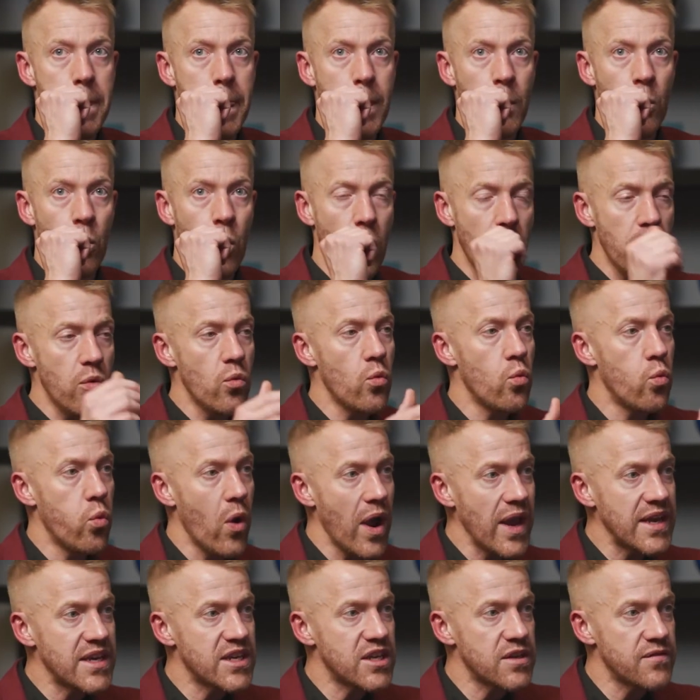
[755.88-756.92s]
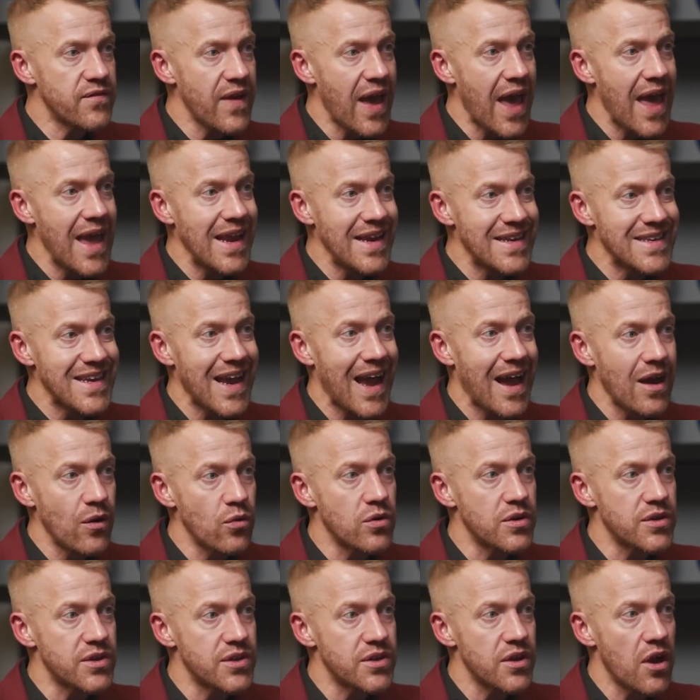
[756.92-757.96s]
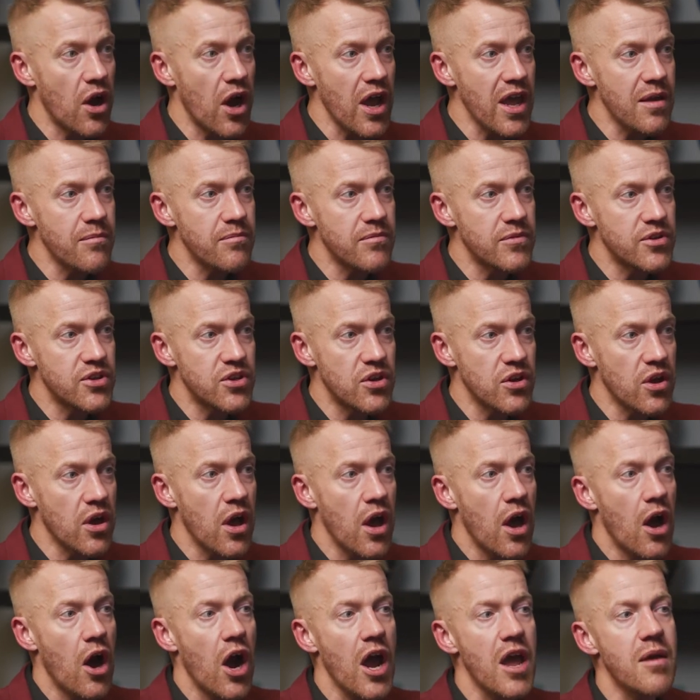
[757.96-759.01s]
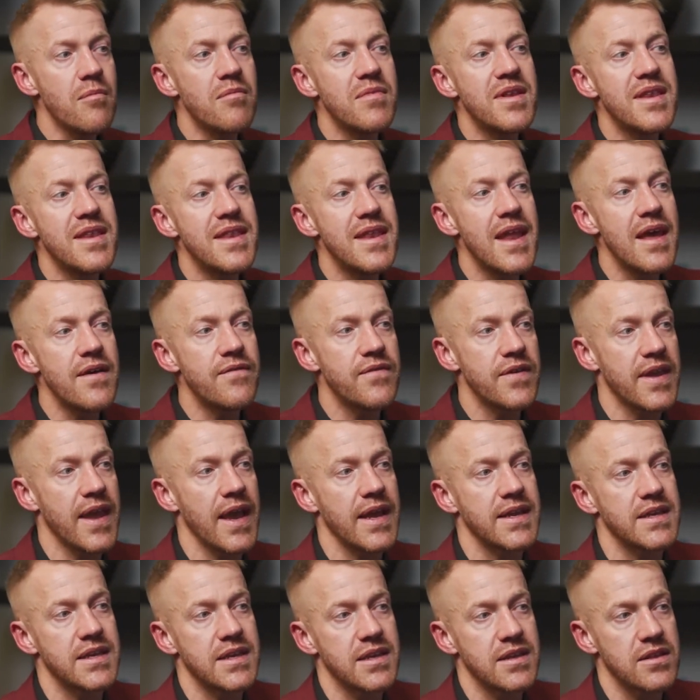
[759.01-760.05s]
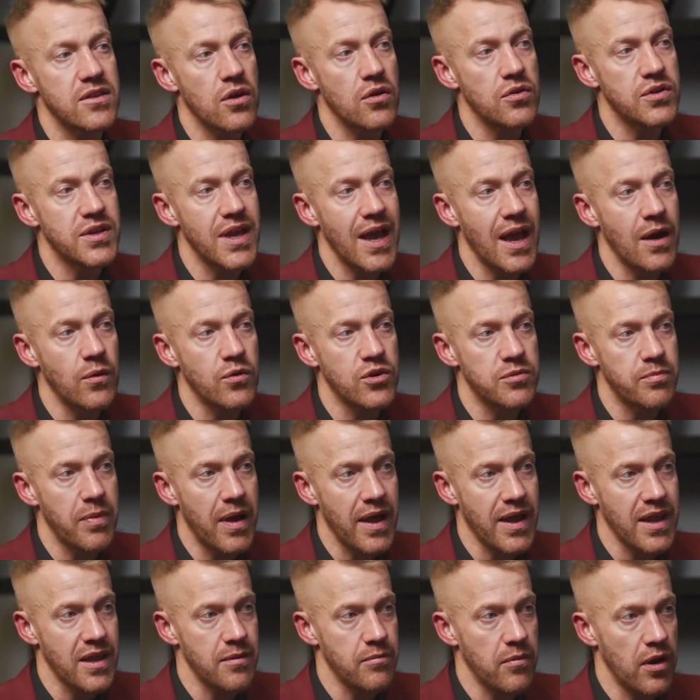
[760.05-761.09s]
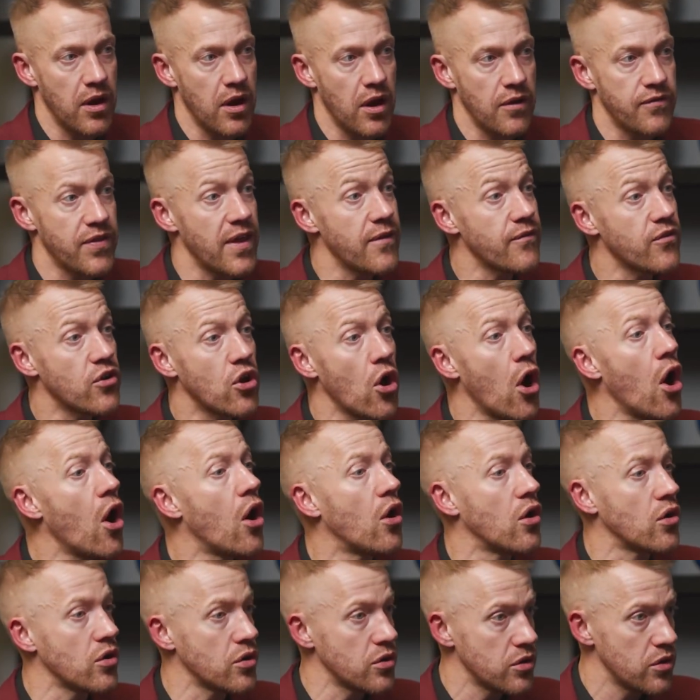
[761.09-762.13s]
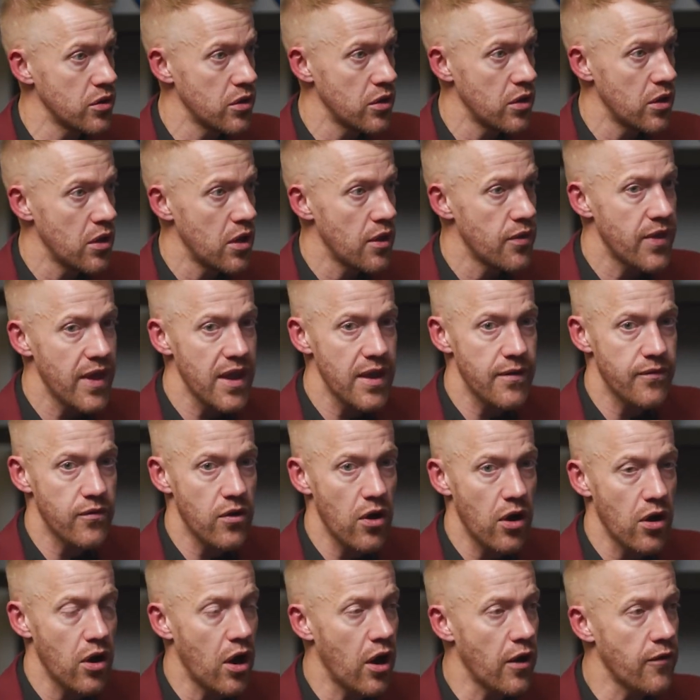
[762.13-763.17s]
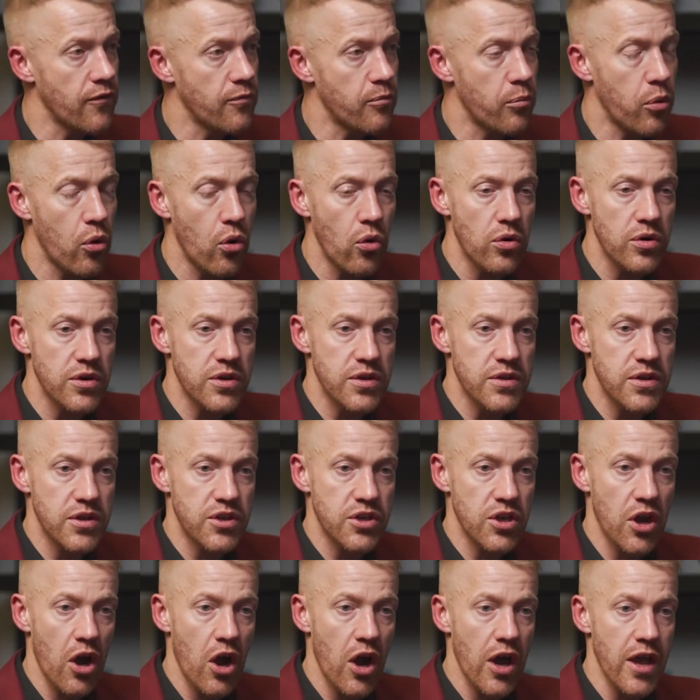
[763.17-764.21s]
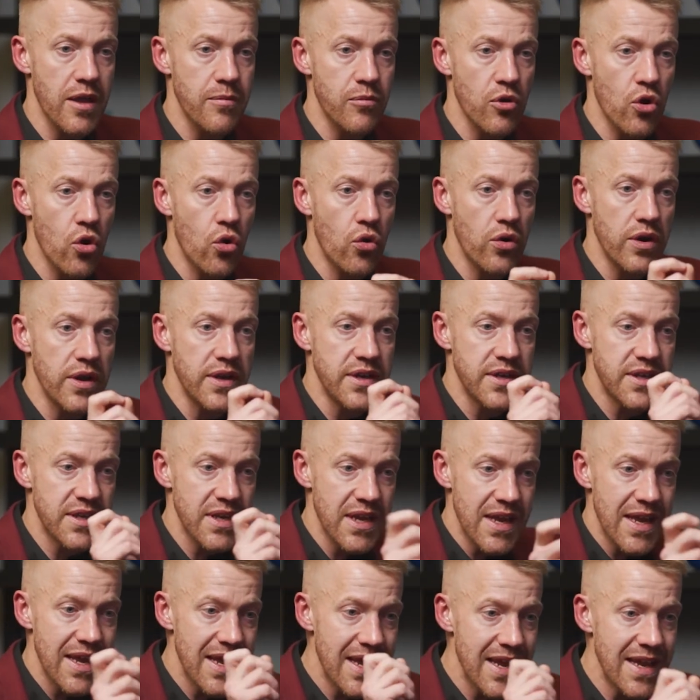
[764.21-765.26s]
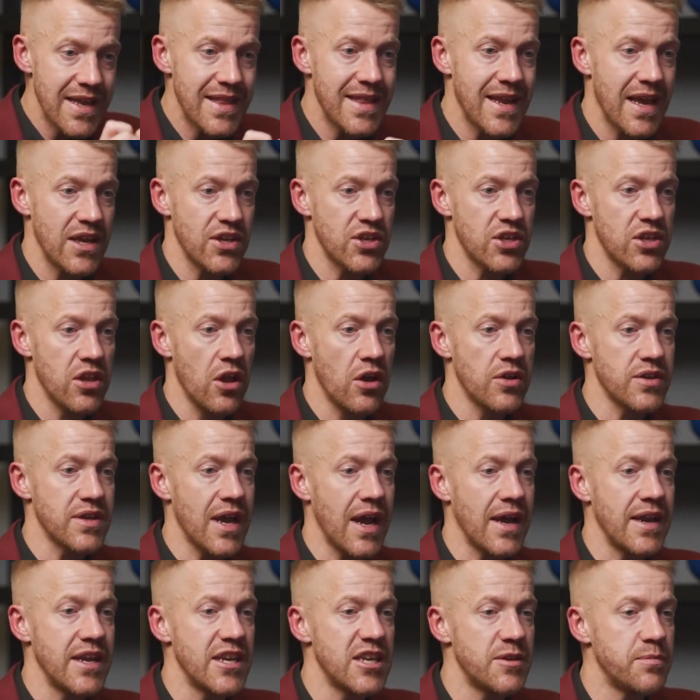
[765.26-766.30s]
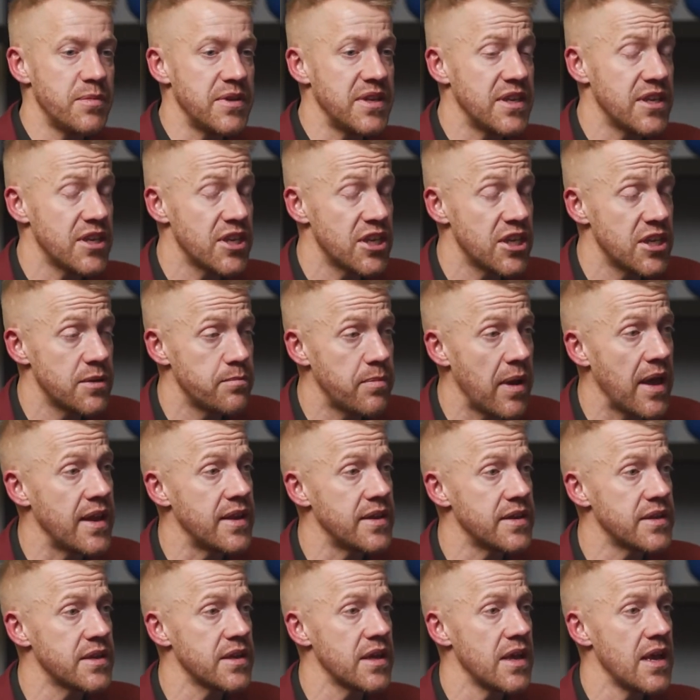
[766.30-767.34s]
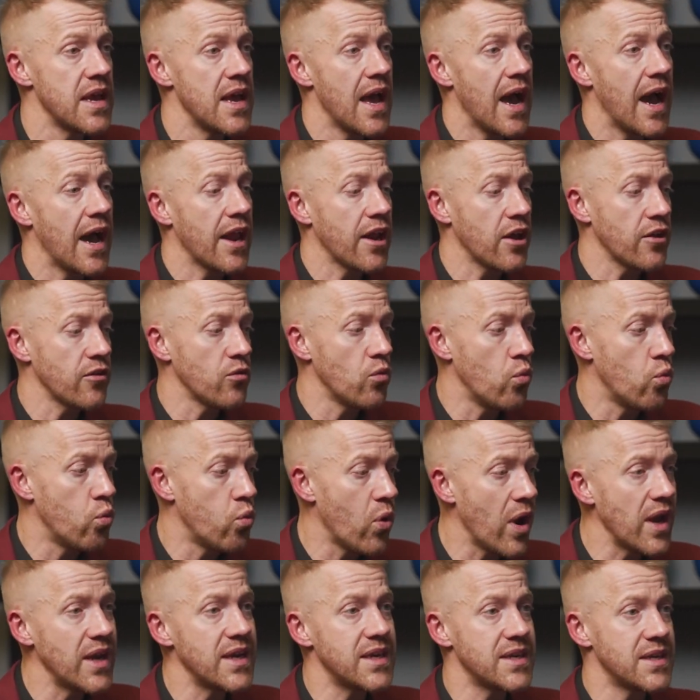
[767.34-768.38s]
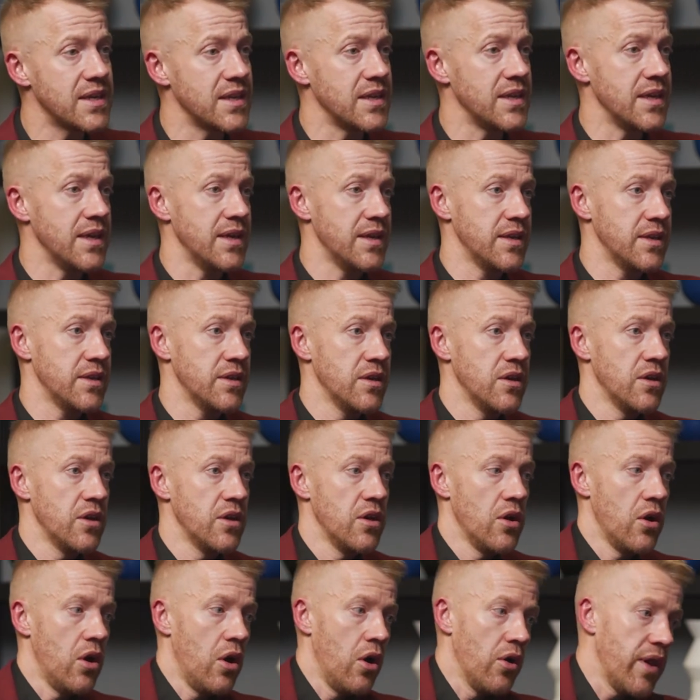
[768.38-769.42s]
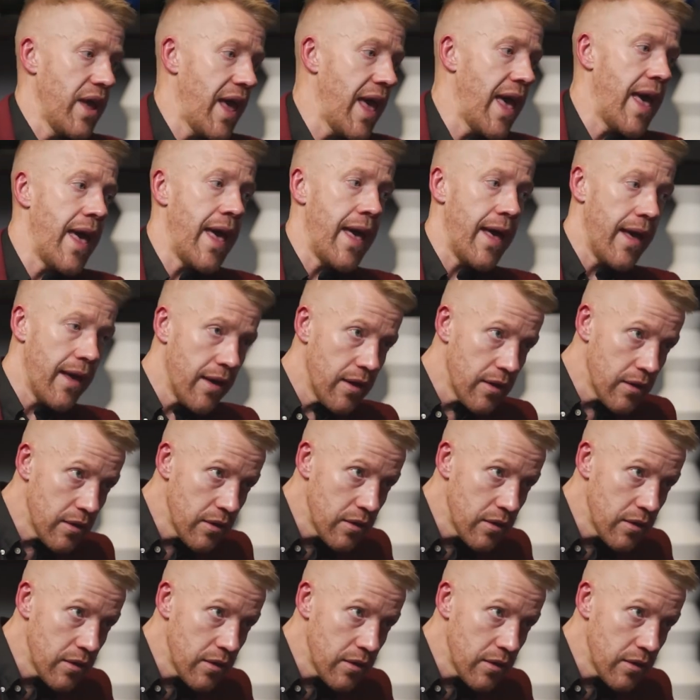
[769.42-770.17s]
What a waste of 8 hours. I am never getting those hours back in my life. They've gone. They have gone. I've put the time coins in that slot and it's been spent. And I wasted it on air.